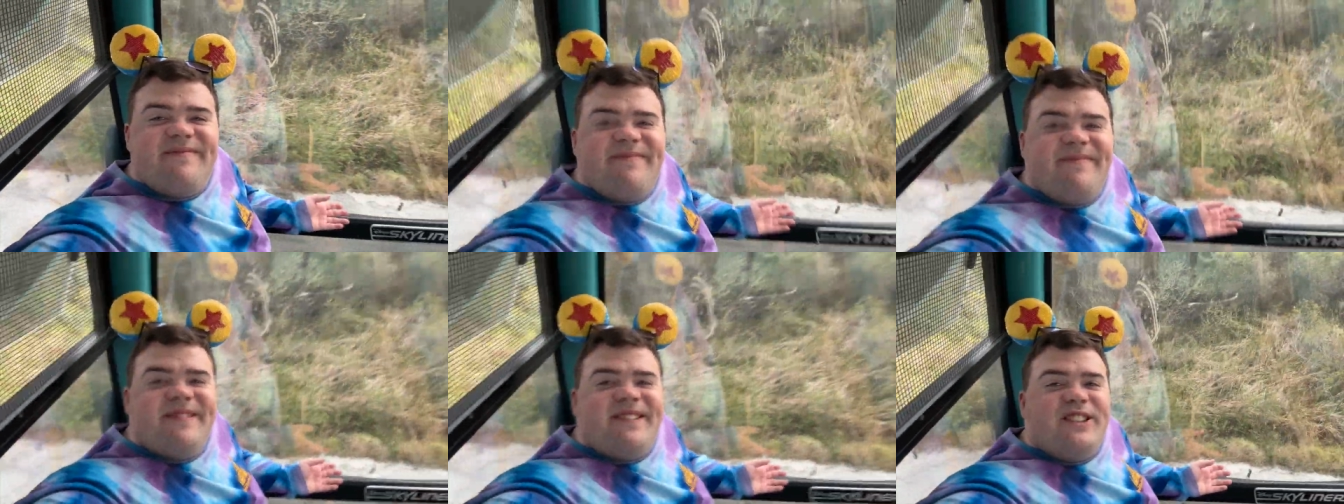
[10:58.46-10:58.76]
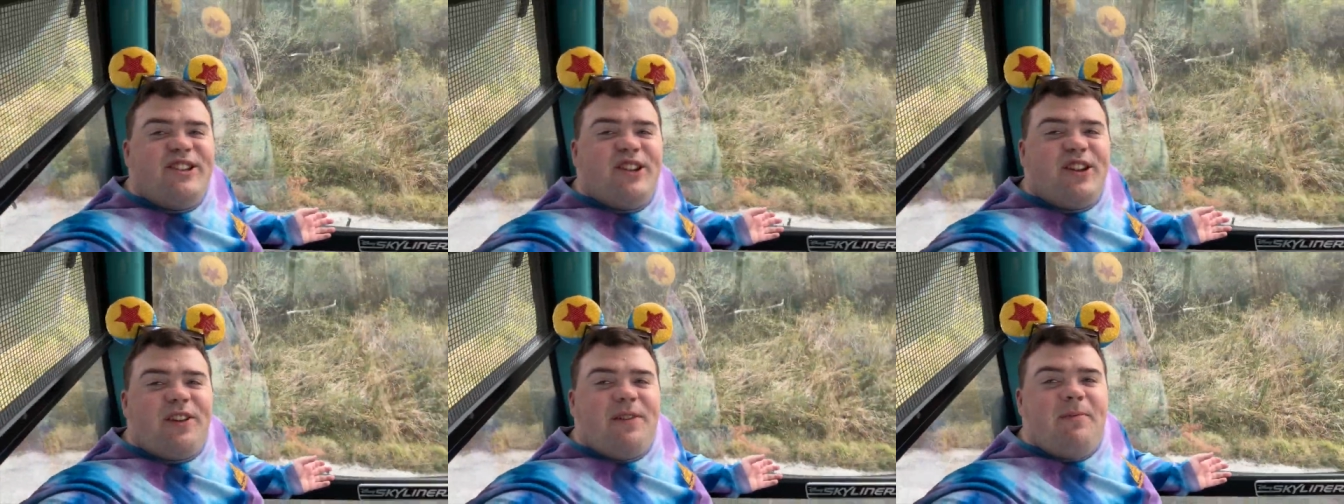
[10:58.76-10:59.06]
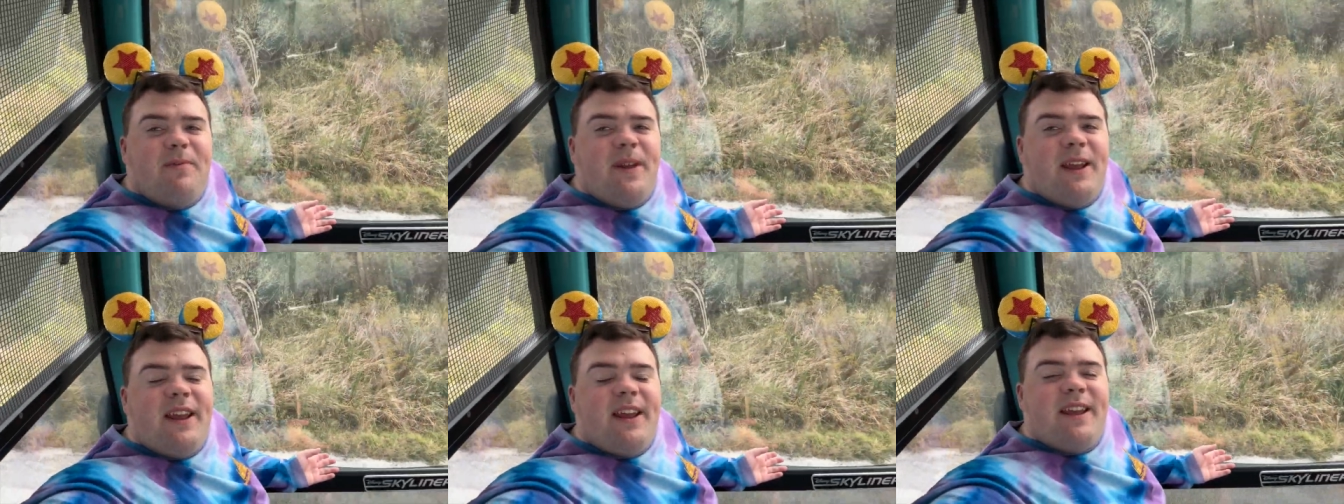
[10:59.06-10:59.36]
Just
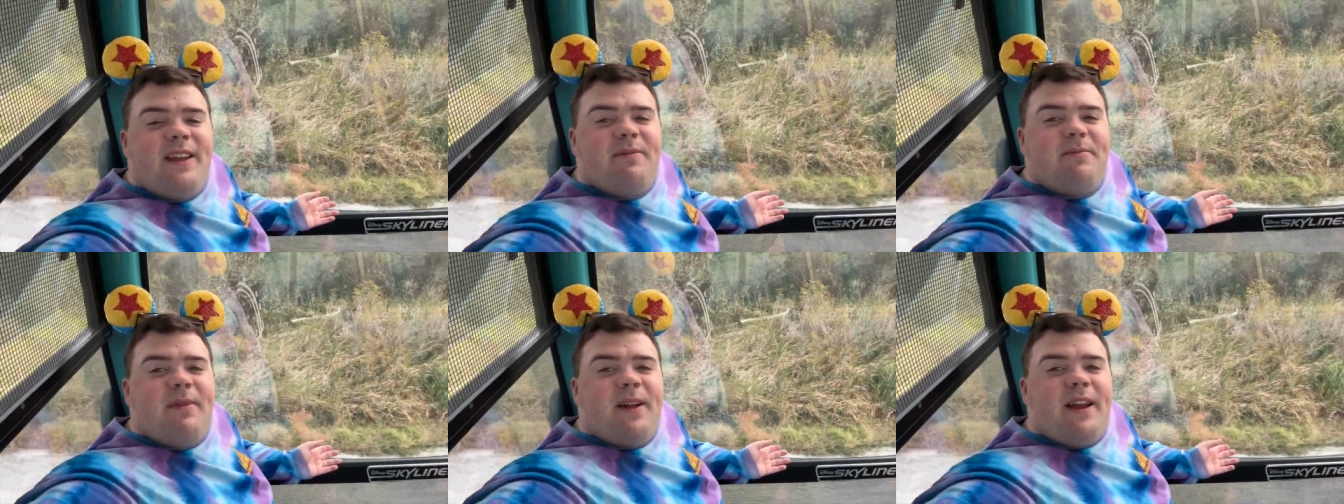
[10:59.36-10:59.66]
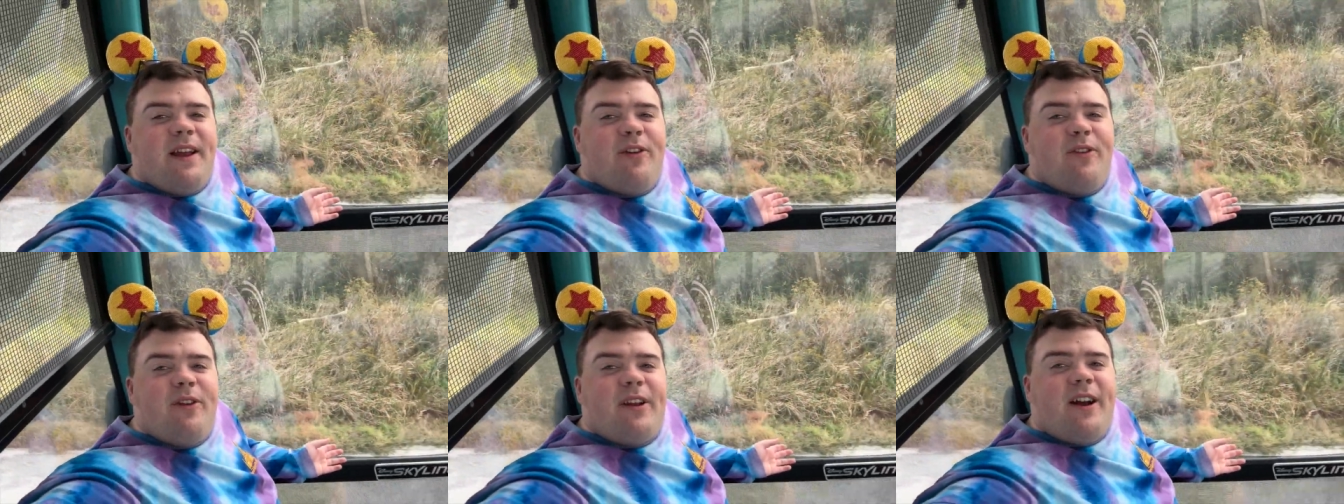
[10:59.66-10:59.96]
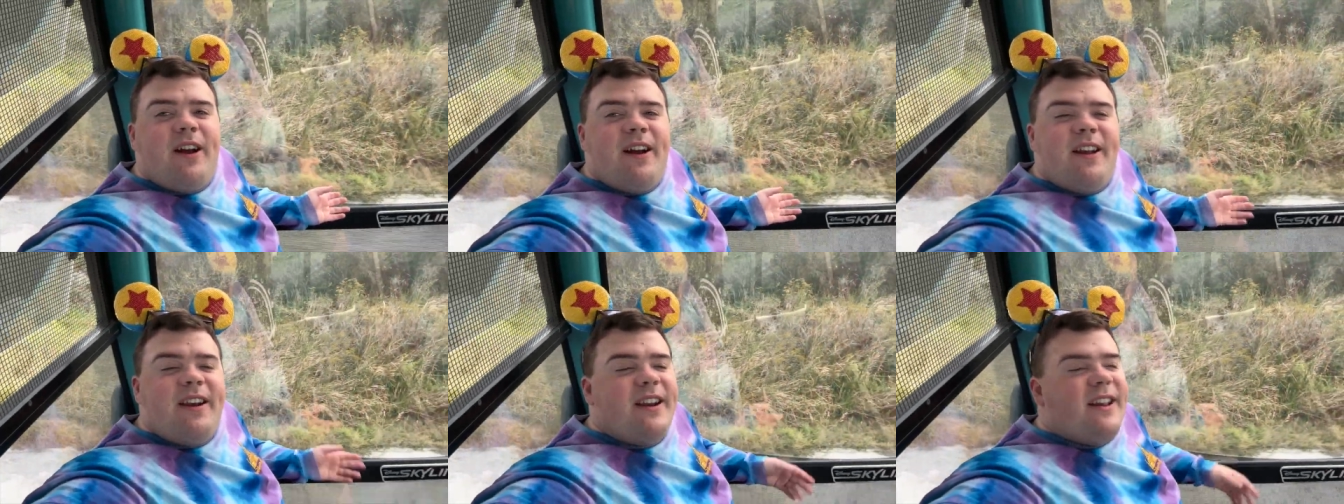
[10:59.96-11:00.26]
me and my own
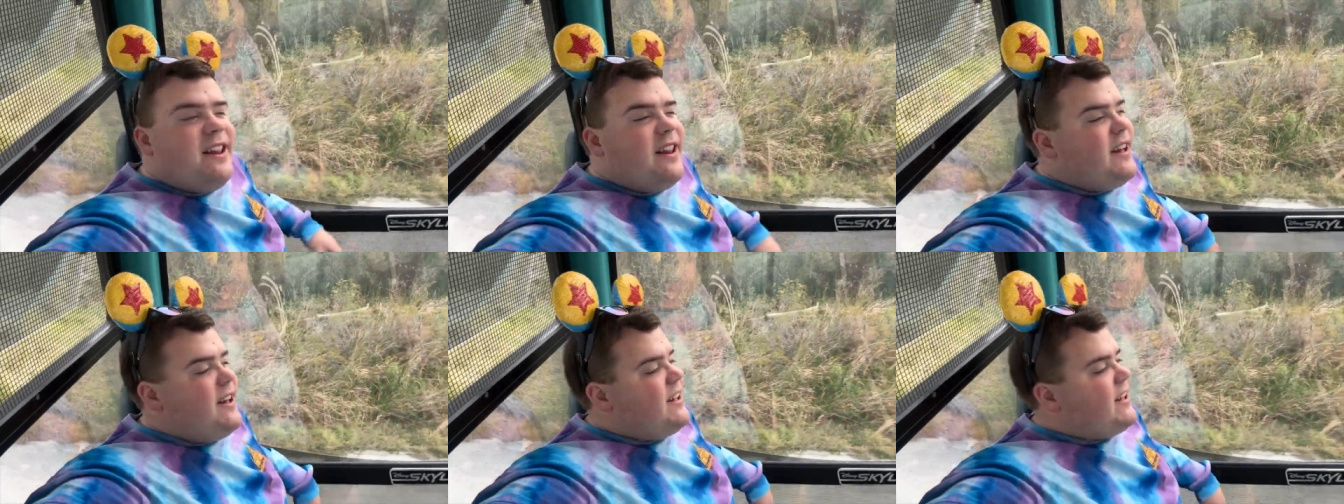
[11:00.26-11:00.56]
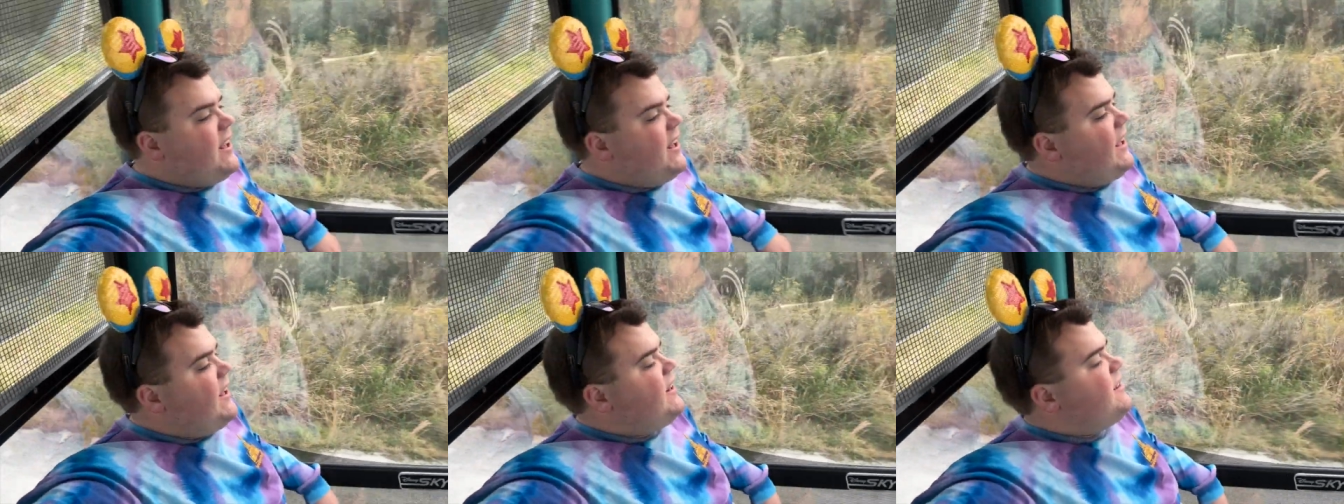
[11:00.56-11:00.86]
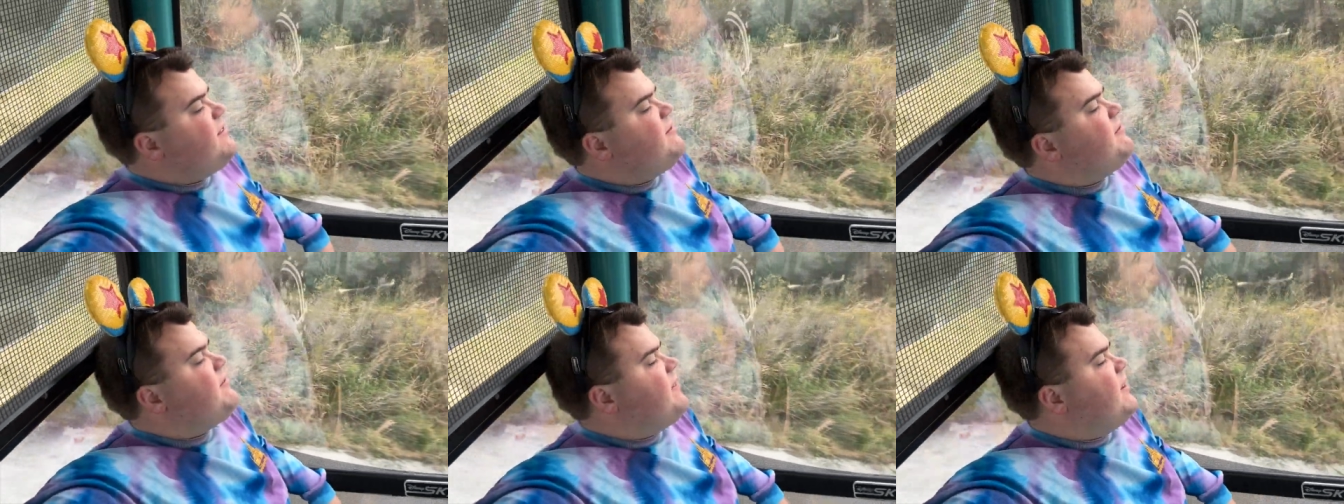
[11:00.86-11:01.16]
gondola
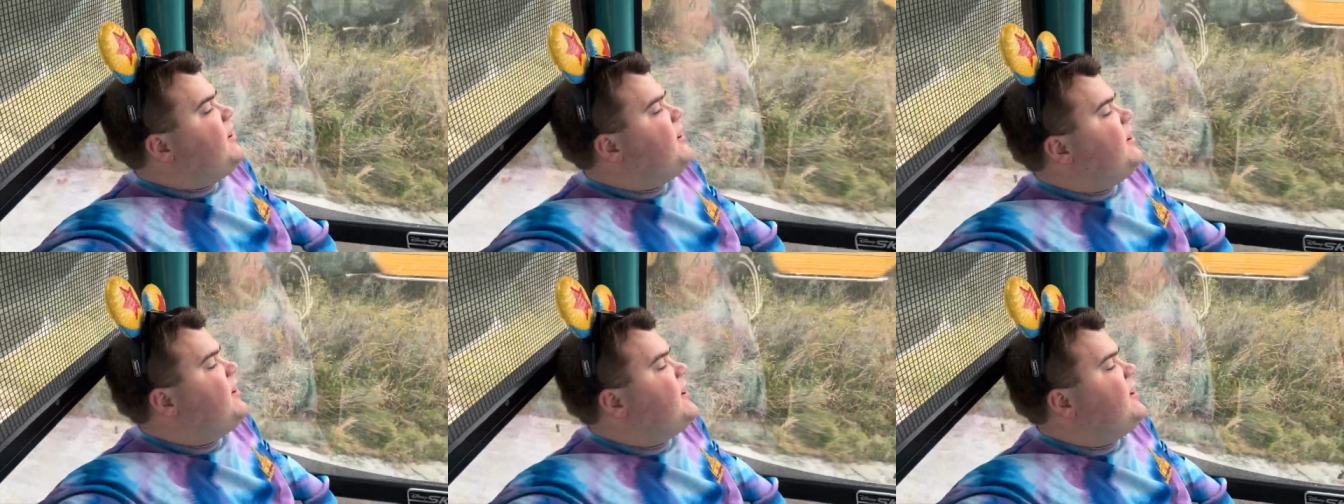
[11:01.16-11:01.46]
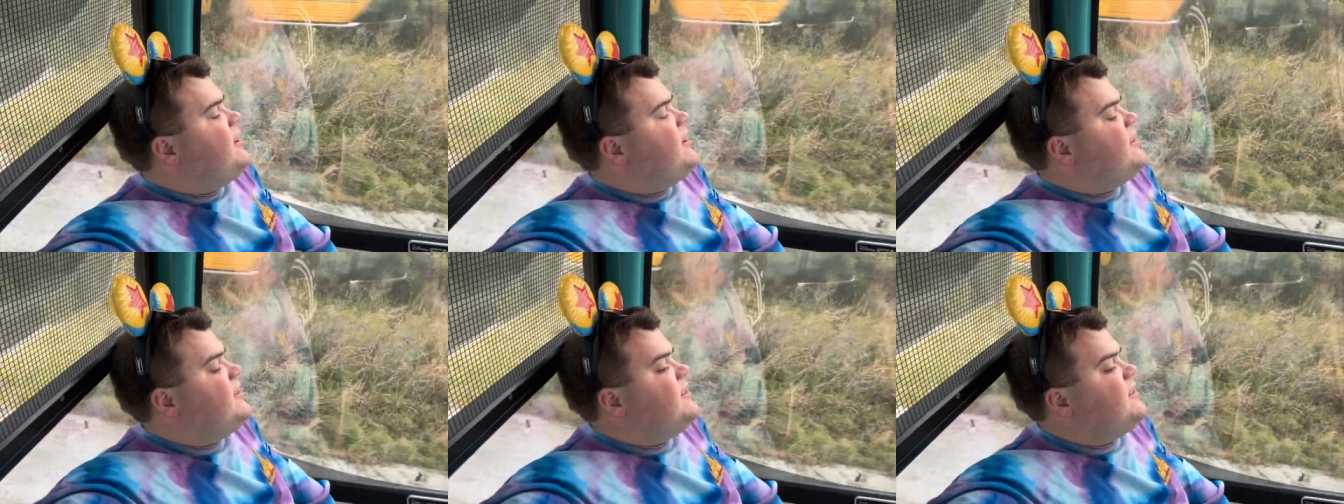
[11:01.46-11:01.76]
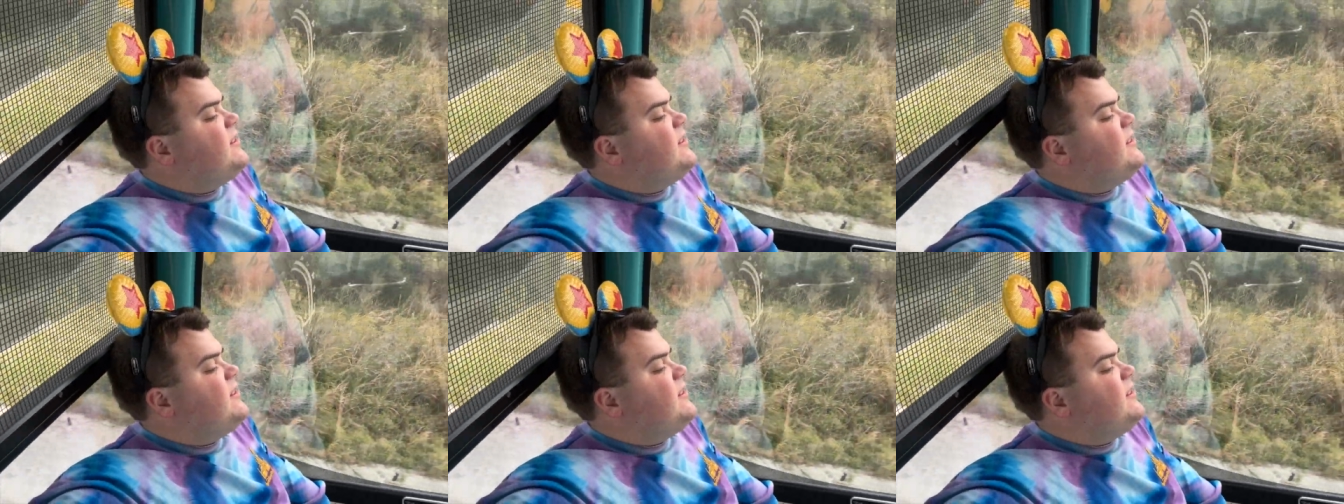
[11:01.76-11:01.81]
again. Oh,